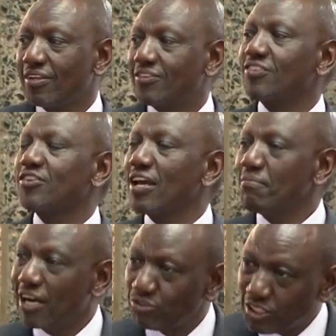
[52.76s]
The
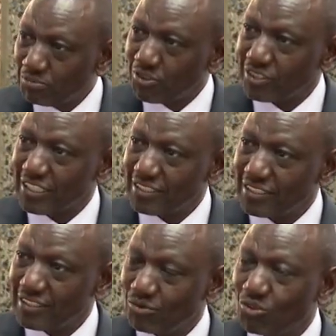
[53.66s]
same housing project,
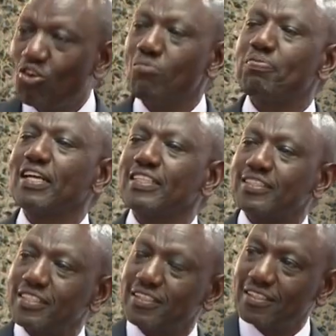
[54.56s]

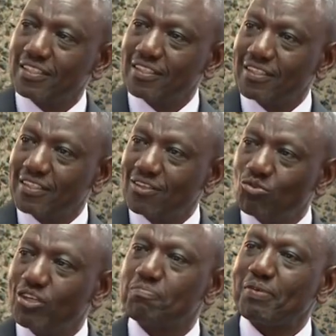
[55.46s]
complete
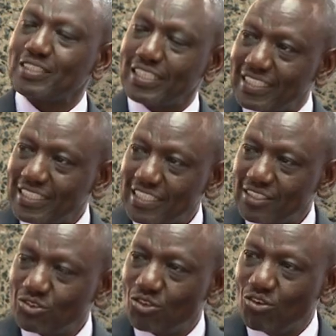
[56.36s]
with
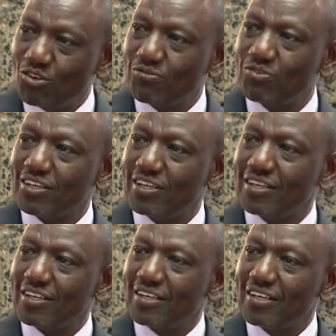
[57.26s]
percentages of
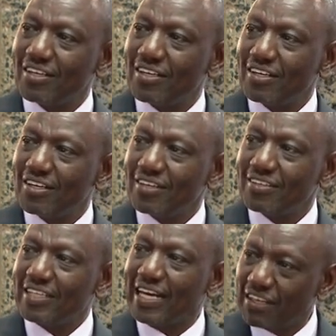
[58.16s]

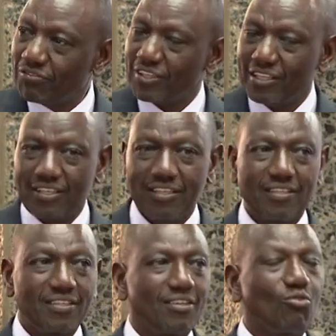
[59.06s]
the levy,
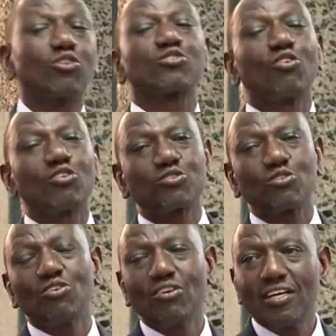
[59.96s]
was
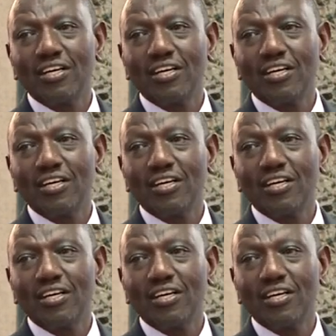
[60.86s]
also